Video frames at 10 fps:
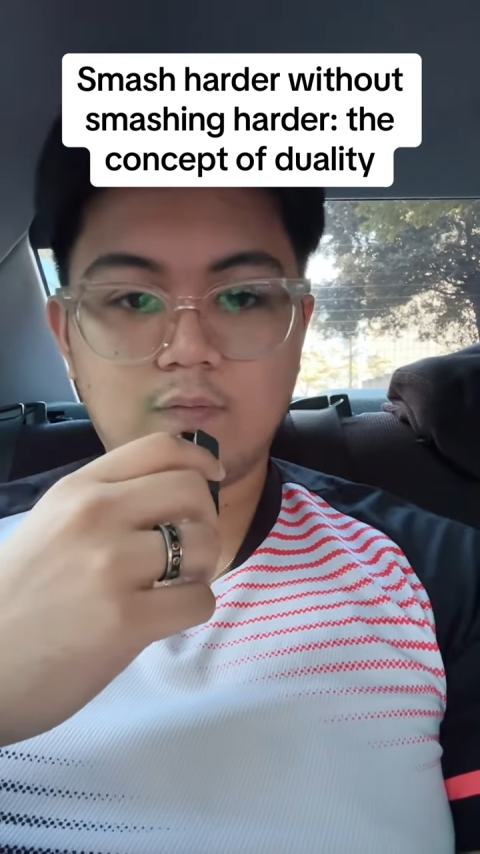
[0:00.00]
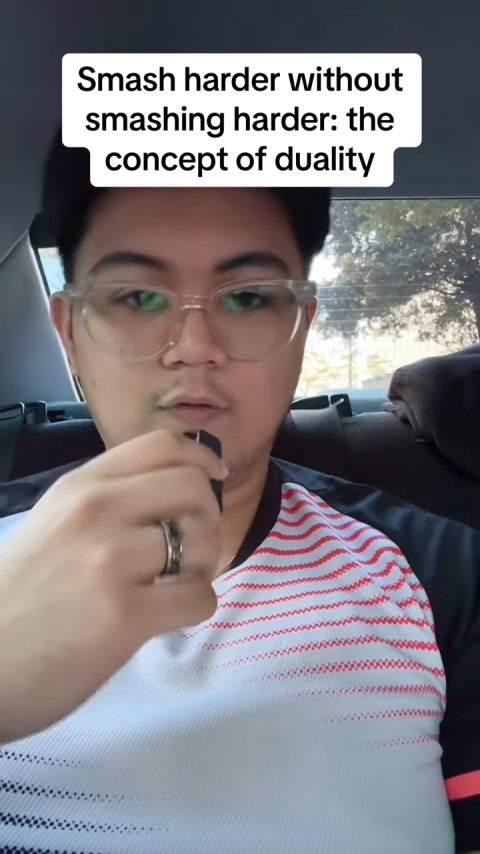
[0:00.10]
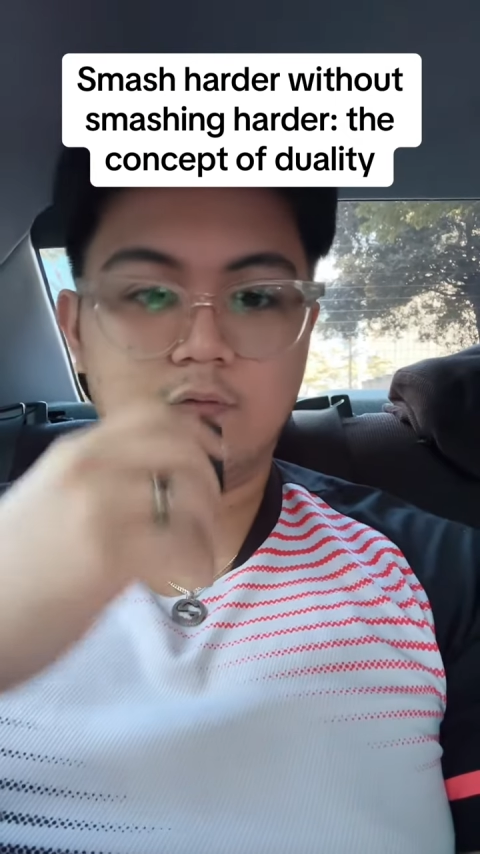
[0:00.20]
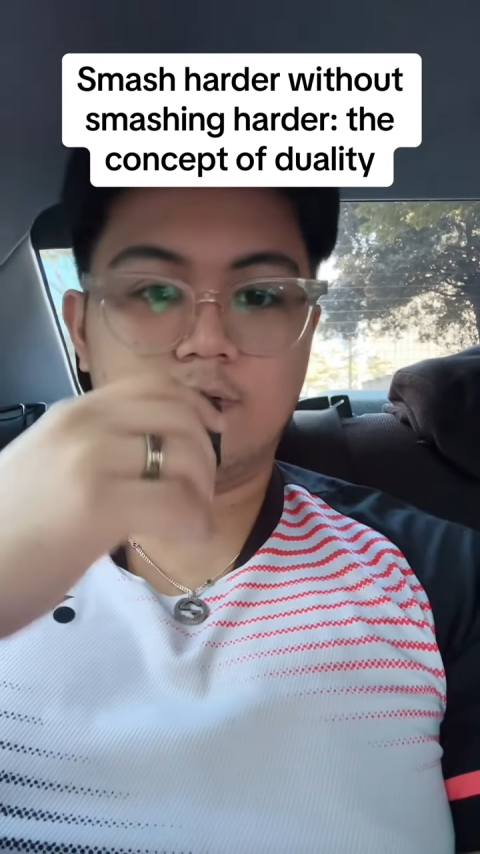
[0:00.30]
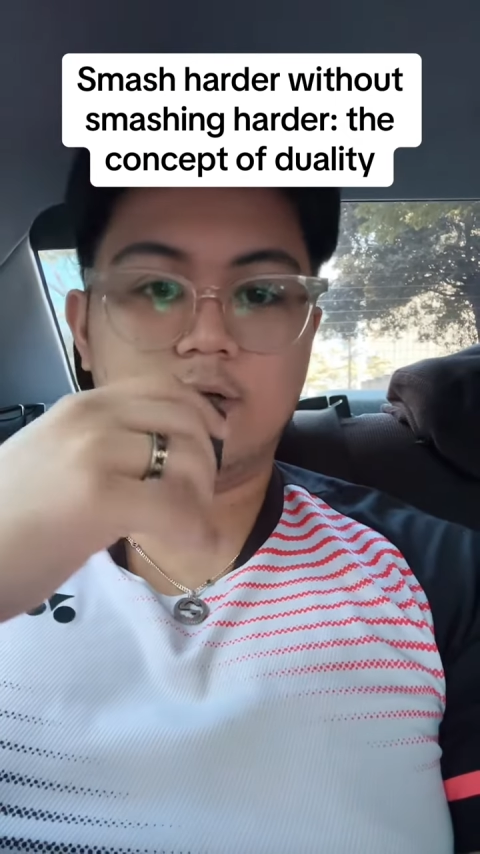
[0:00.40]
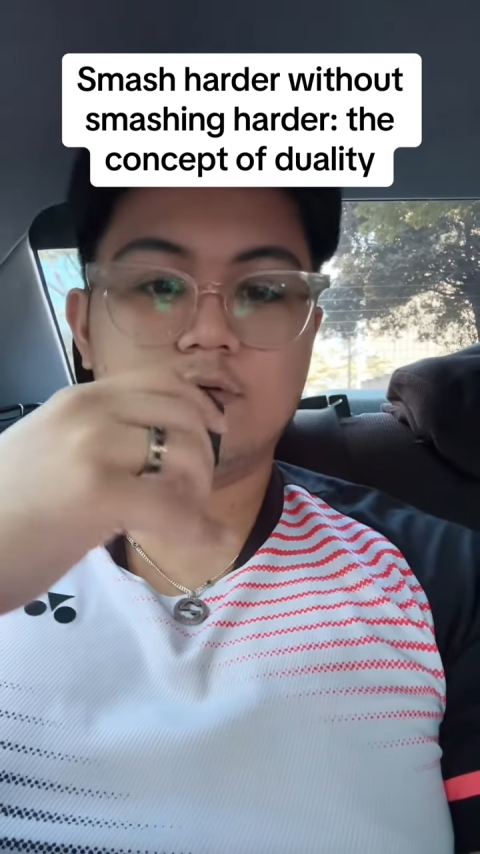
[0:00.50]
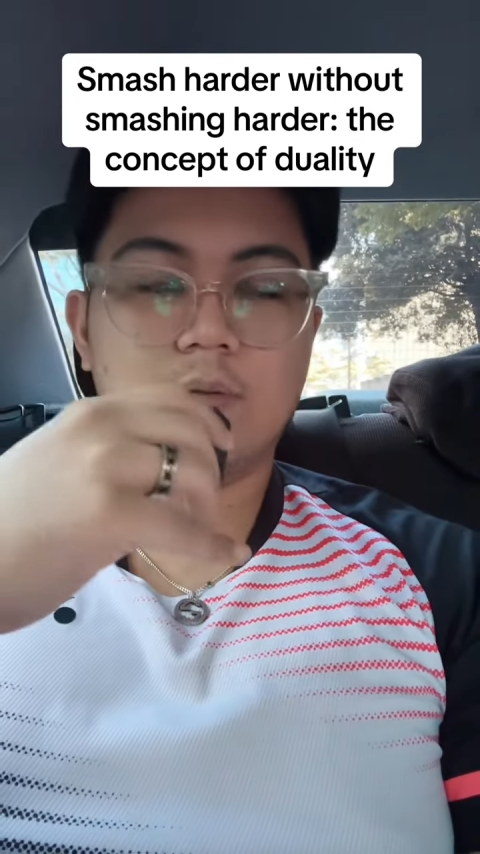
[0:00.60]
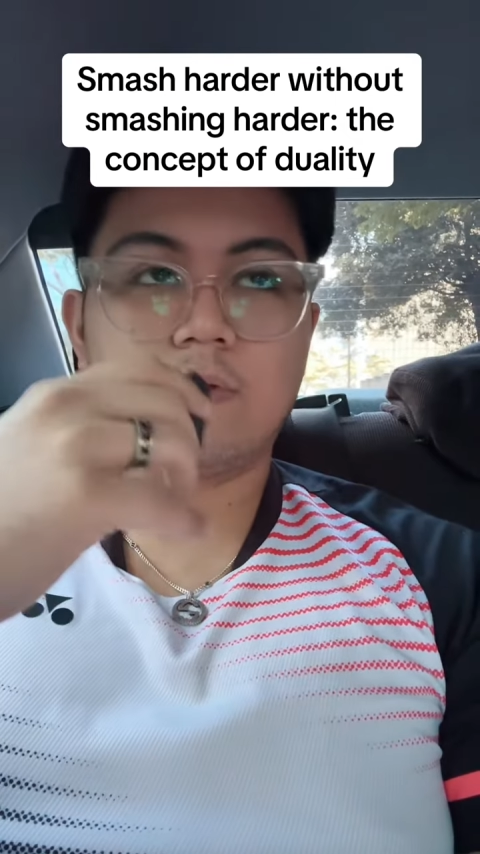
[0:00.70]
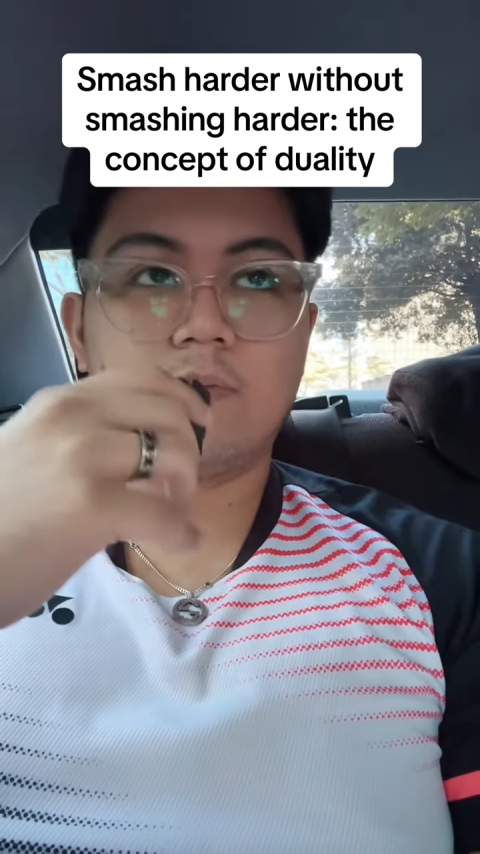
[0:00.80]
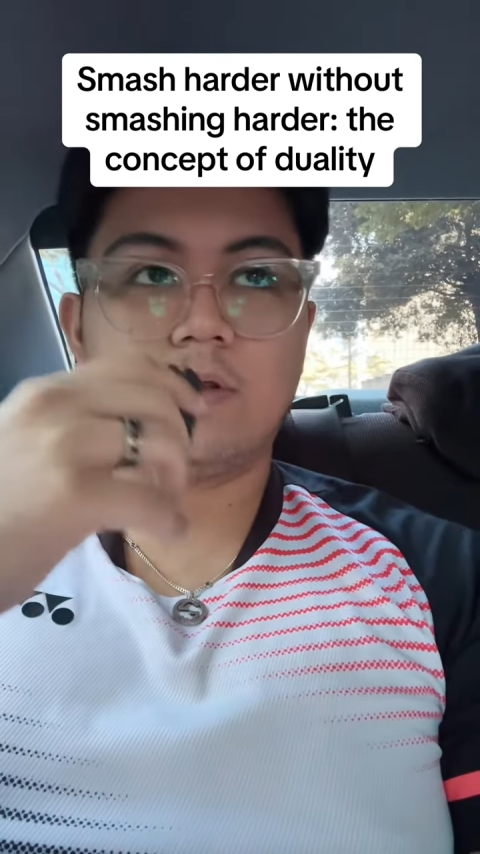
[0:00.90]
feel free to
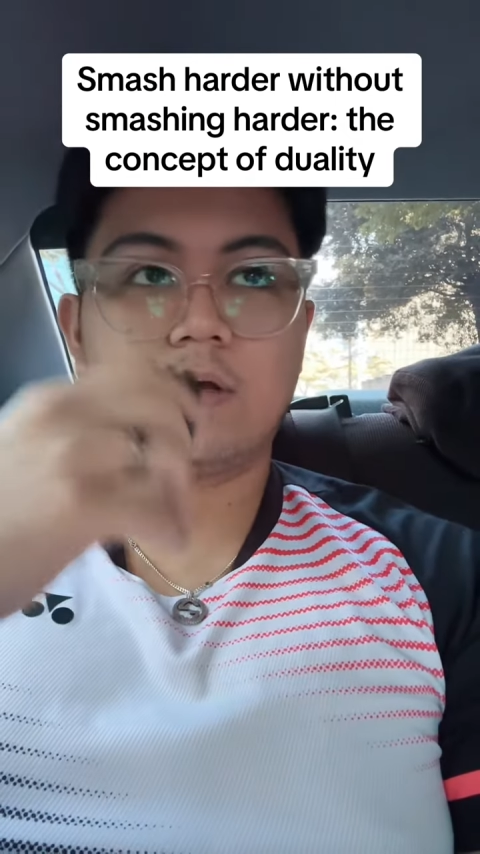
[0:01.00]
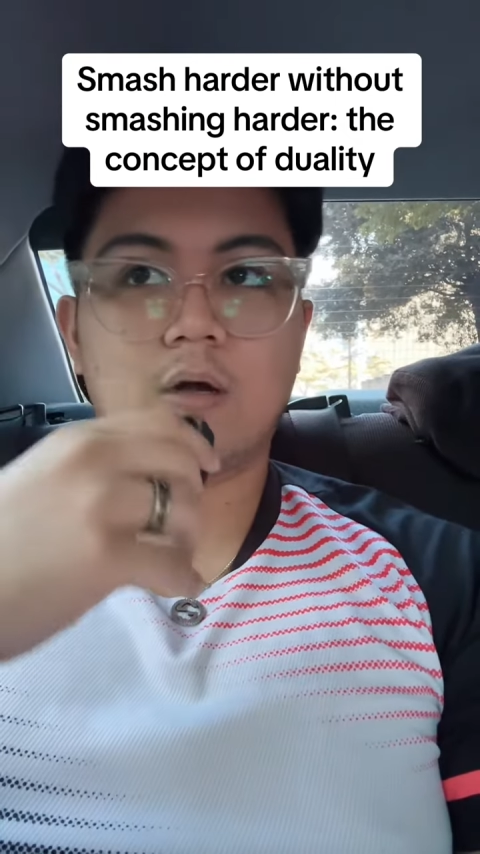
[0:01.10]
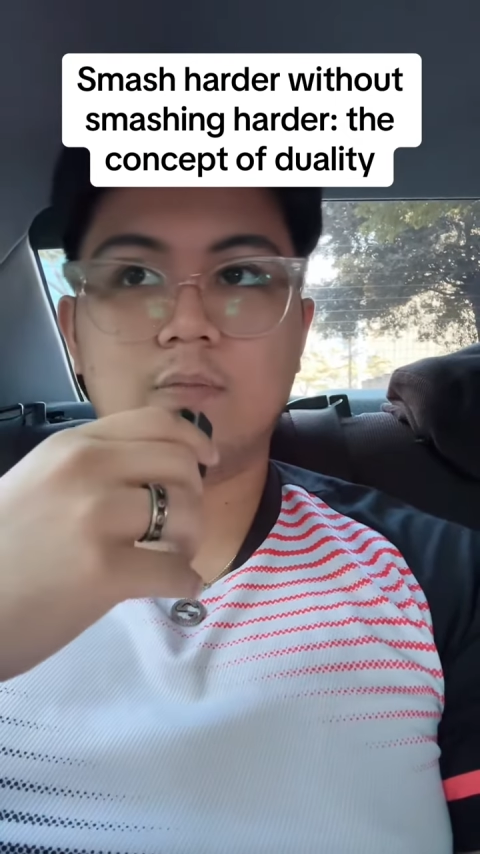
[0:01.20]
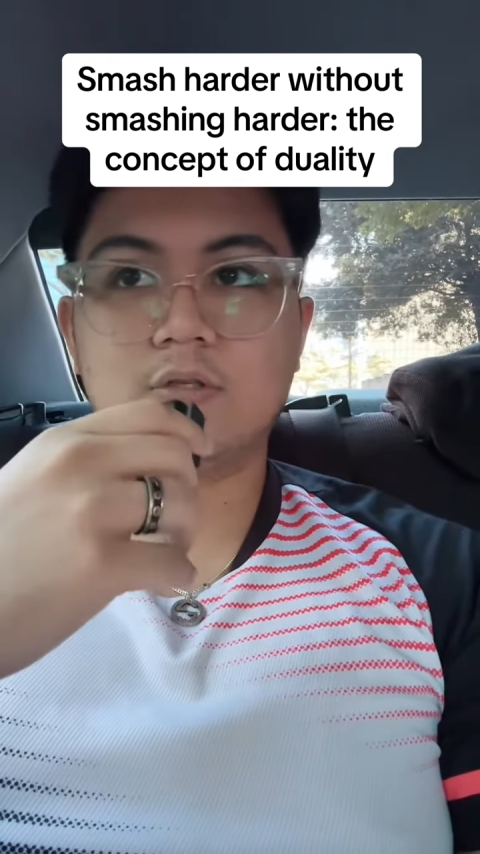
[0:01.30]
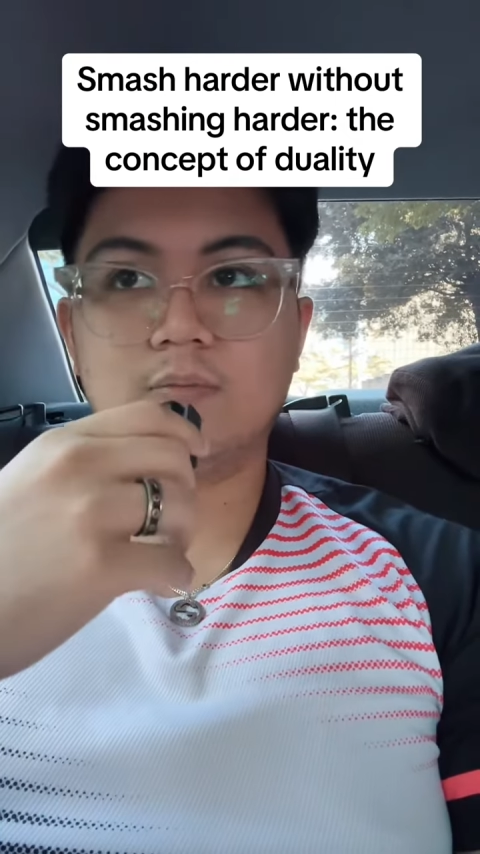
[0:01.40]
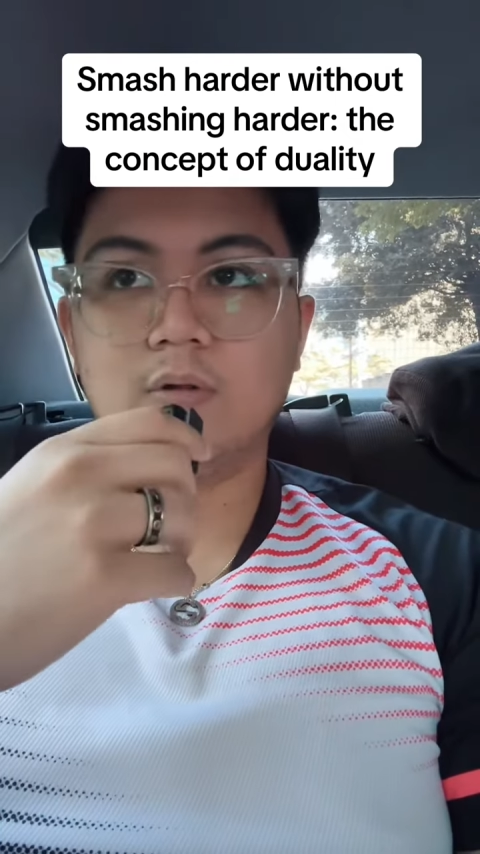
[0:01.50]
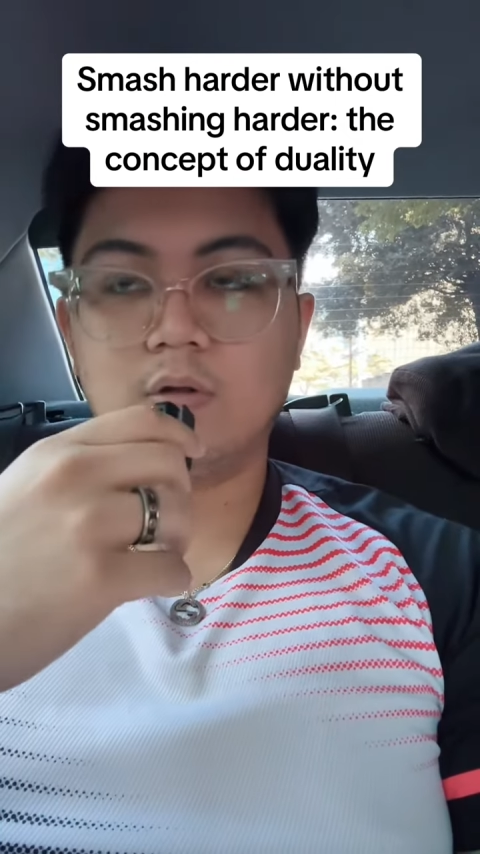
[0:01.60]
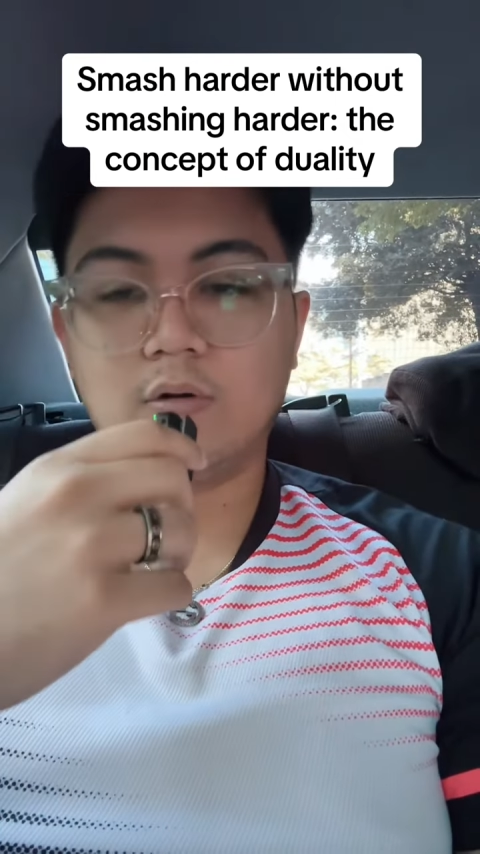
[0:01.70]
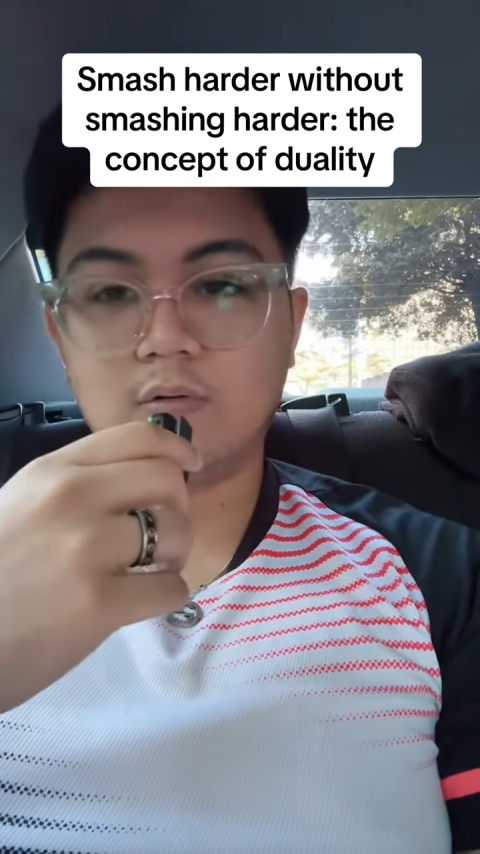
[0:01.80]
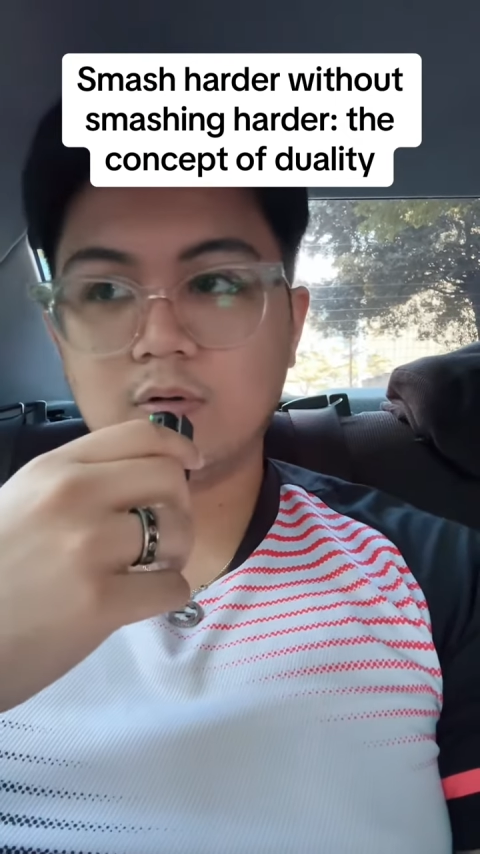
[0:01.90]
drop them in the comments
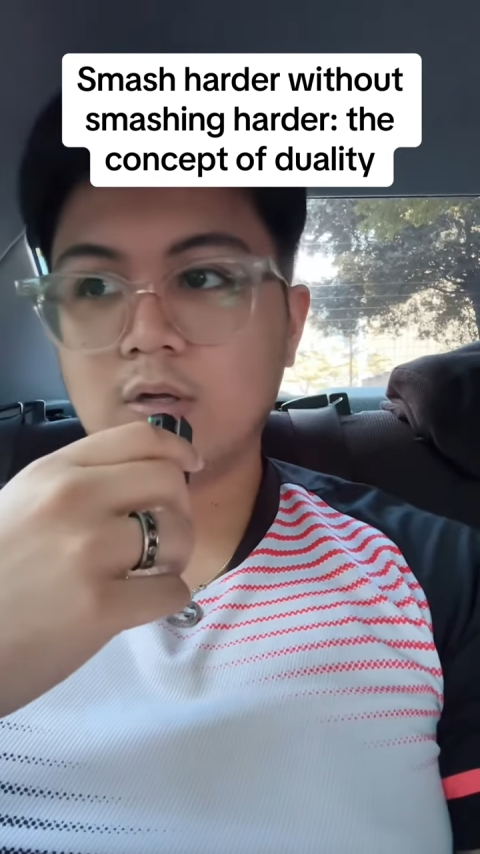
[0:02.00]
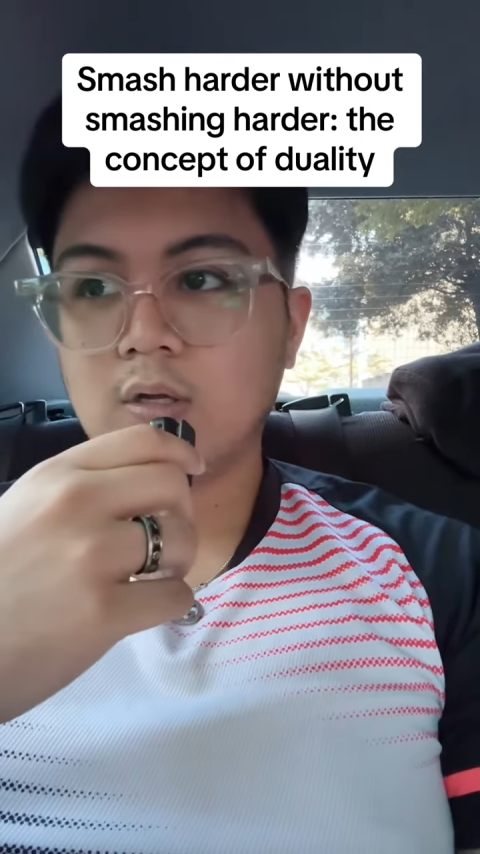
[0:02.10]
below.